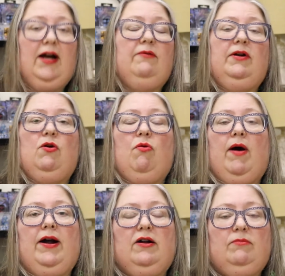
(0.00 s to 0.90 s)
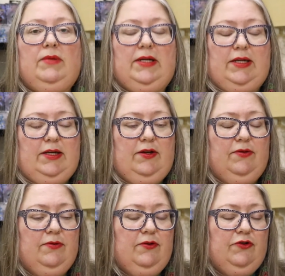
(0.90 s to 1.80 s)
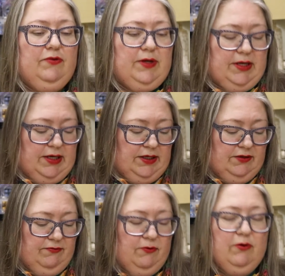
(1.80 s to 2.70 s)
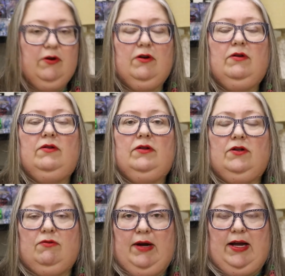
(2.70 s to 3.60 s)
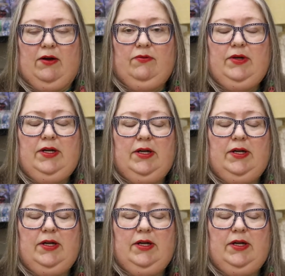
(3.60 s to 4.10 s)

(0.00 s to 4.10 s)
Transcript: a requirement through the treaties for the Crown